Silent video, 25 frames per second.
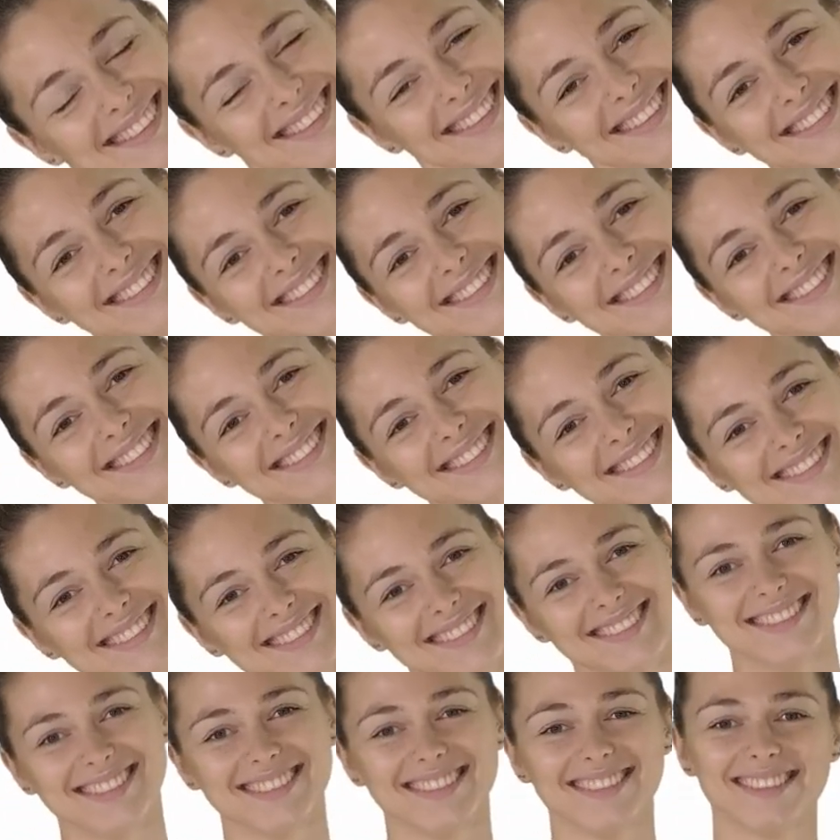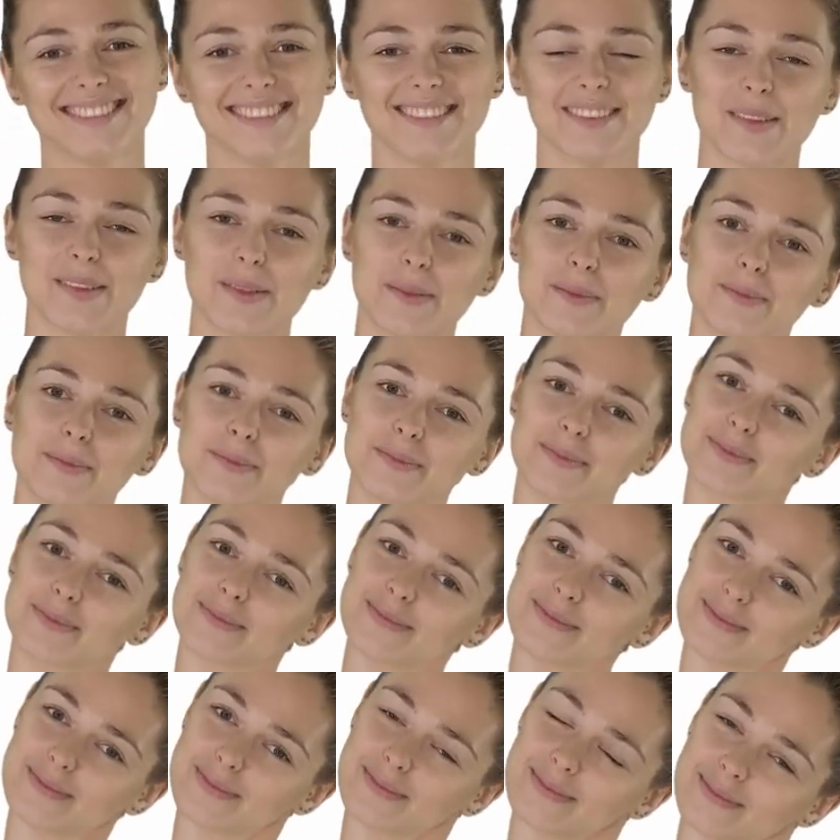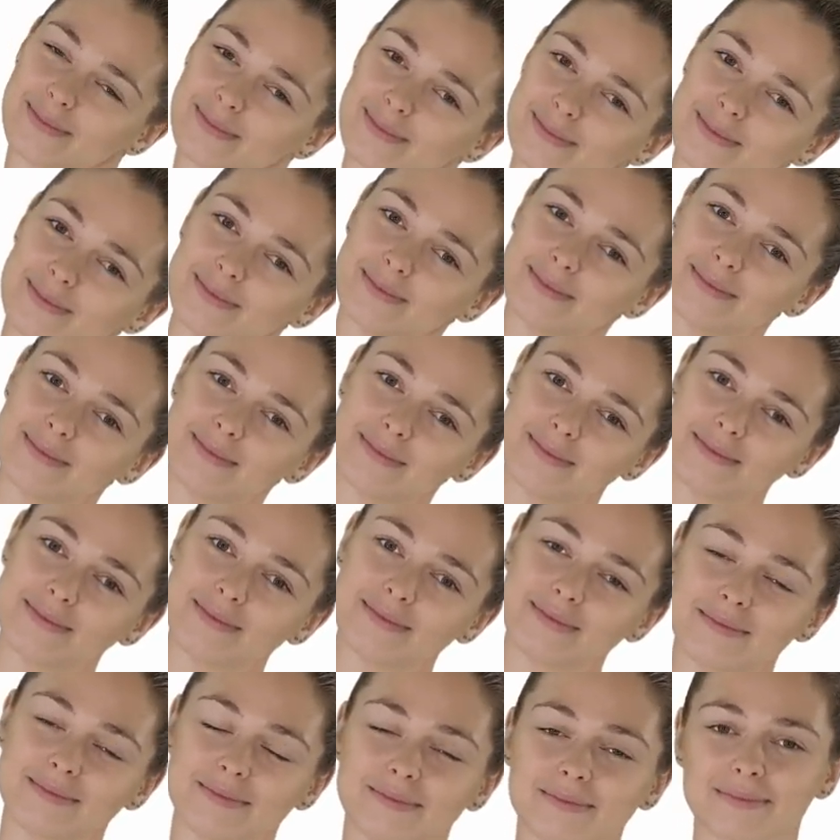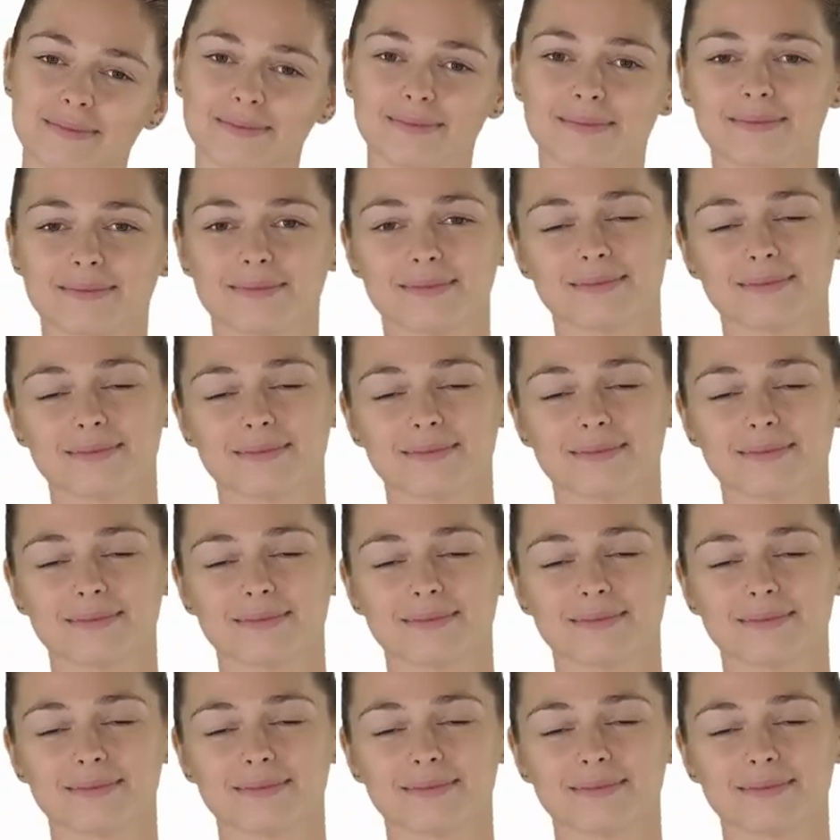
Do a few simple stretches before you start work.